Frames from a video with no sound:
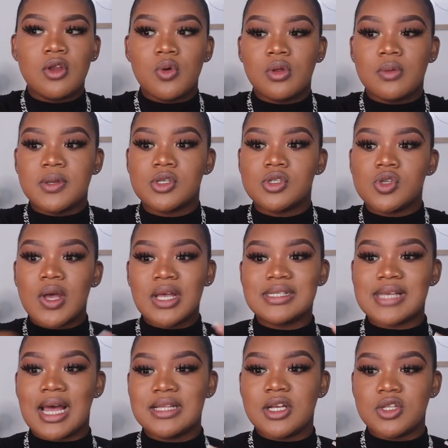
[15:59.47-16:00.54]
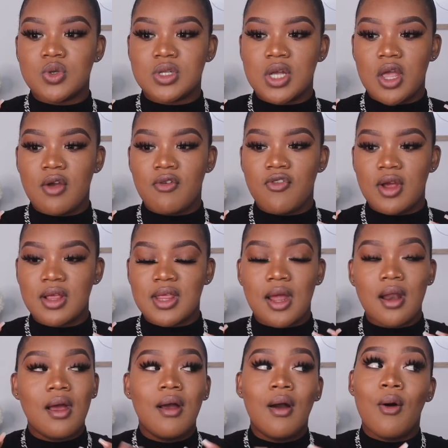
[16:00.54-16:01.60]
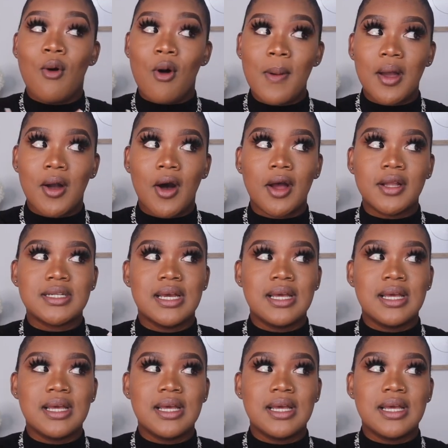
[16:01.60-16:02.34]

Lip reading: You will be so excited to tell your friend that, oh my God,